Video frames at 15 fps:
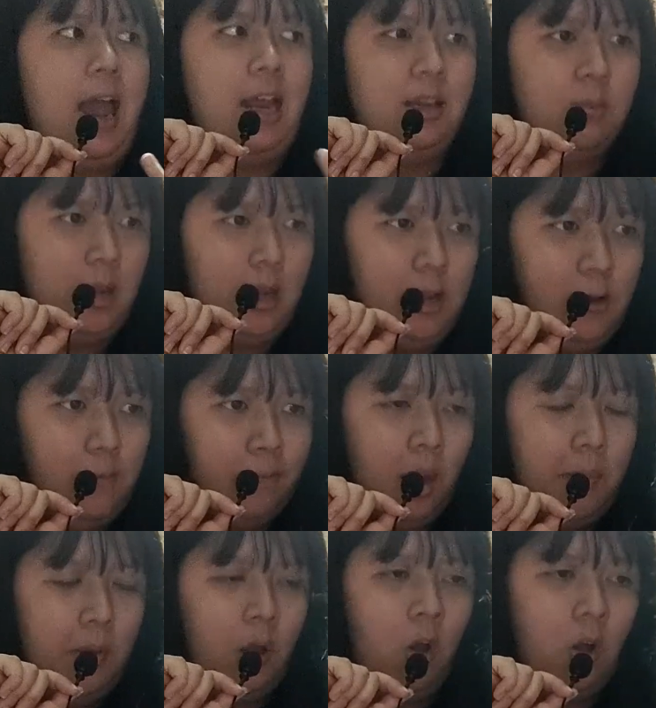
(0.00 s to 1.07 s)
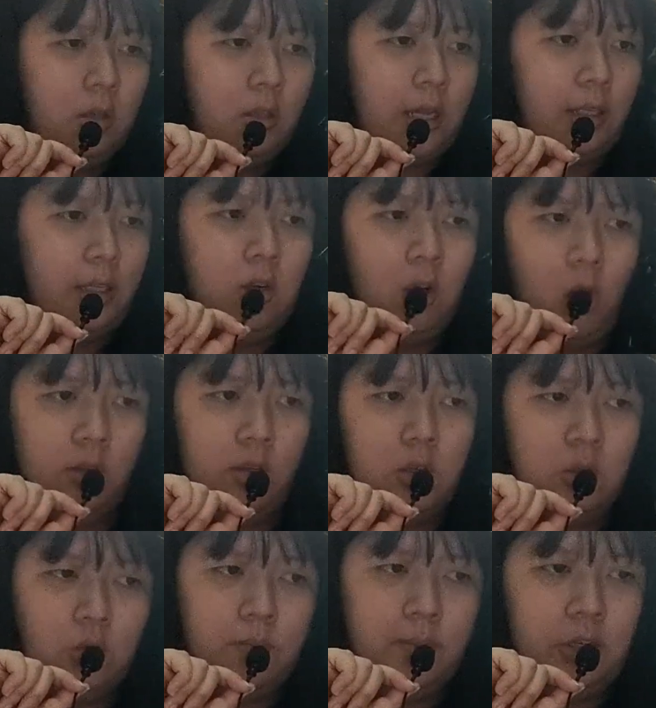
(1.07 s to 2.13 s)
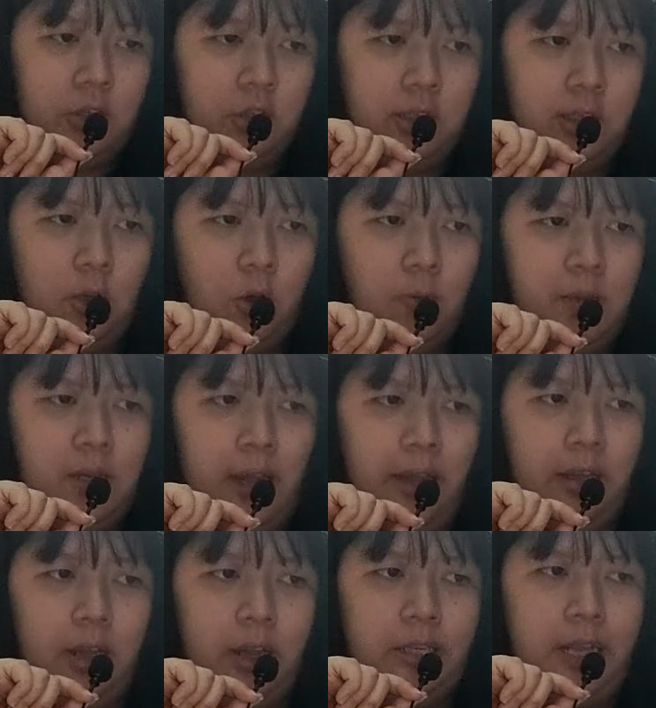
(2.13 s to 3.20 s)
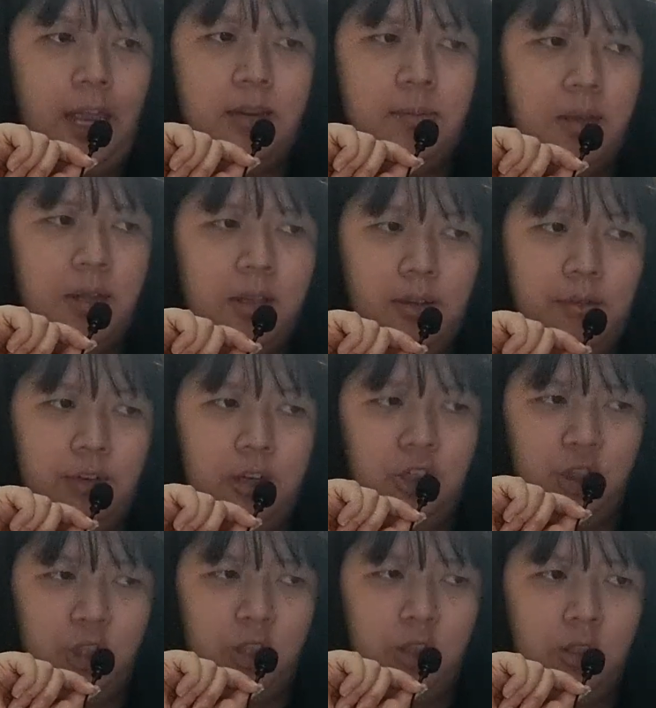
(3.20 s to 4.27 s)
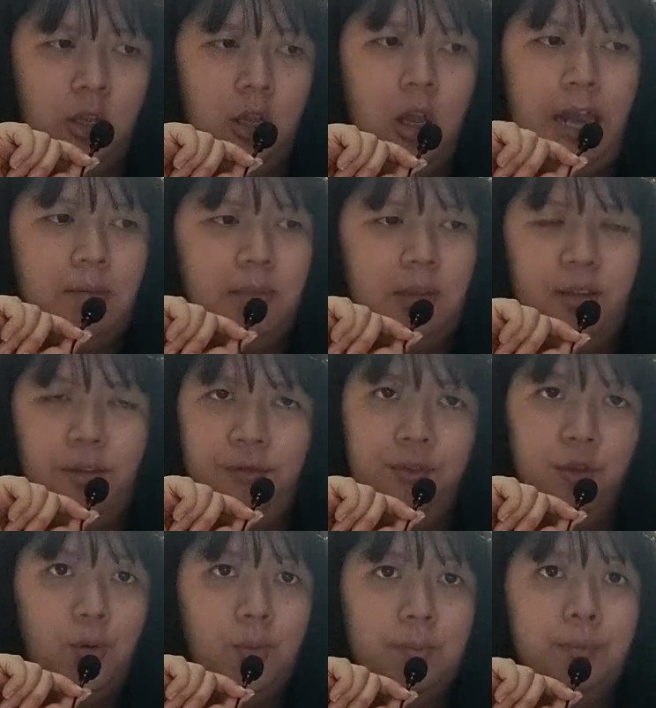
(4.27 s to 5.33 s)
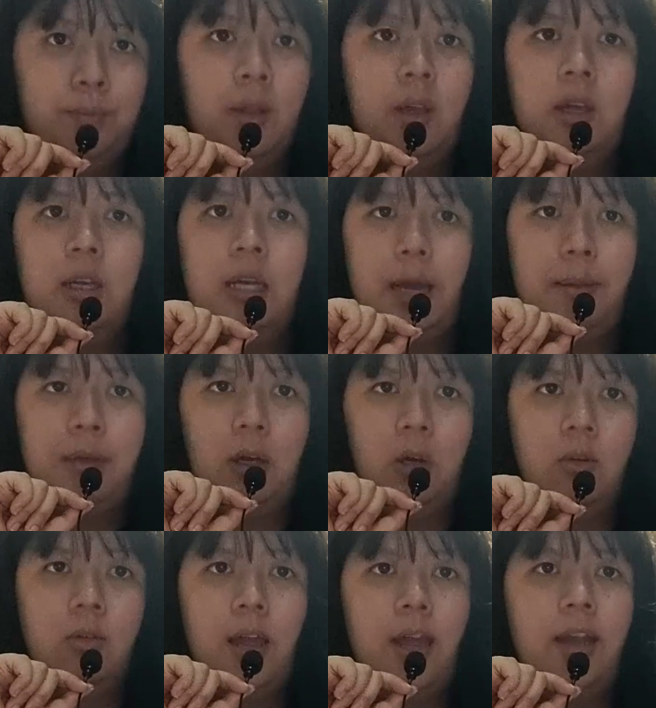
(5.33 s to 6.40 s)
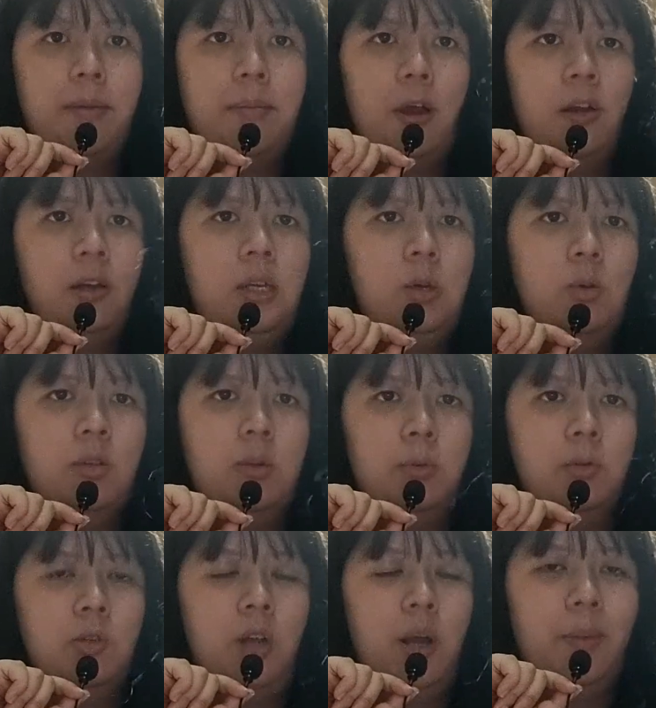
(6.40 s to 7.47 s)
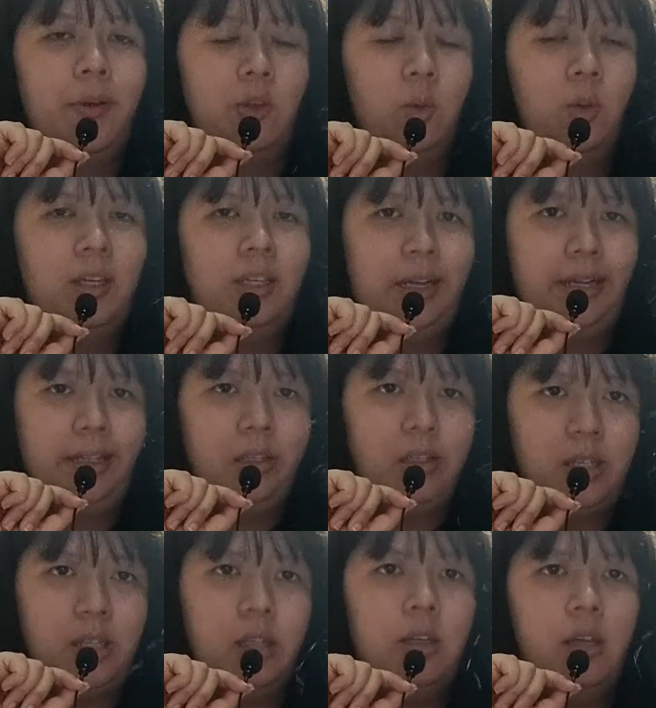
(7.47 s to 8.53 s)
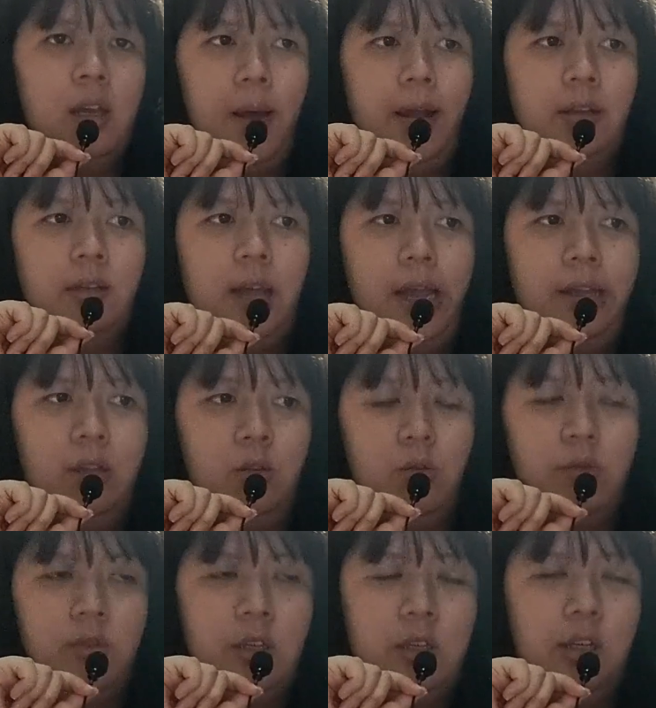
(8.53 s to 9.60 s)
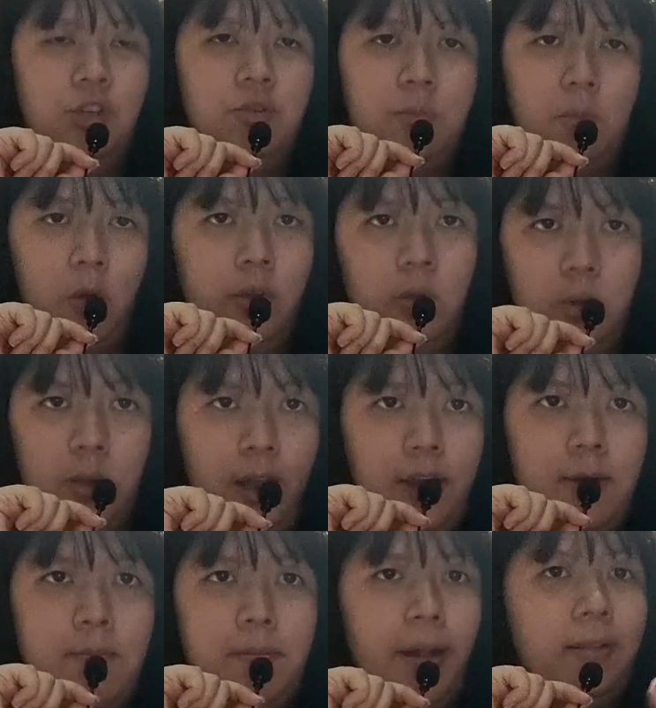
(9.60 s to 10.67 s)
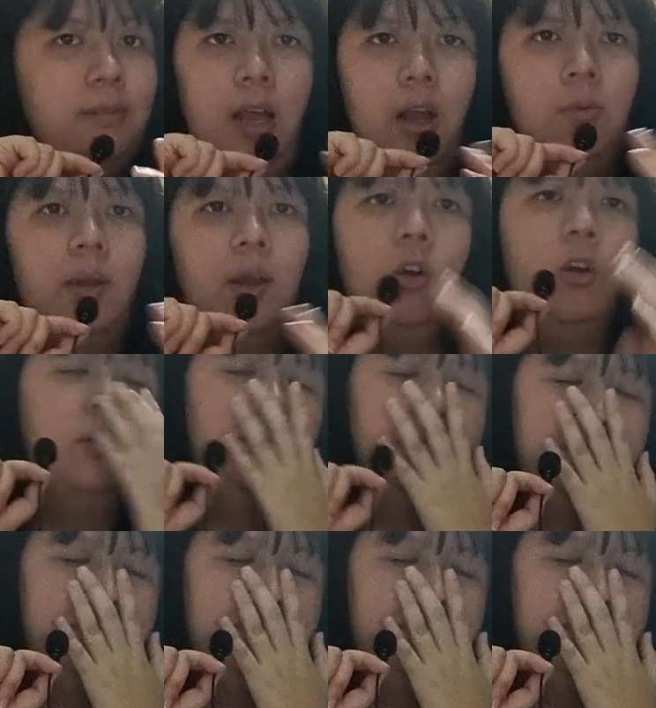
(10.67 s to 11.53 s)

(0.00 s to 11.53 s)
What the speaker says: anime, because I think the author's note mentioned that there will be like an animated version, animated film coming out, and apparently it was supposed to come out in 2019, but I need to research more into that. But yeah, oh my god,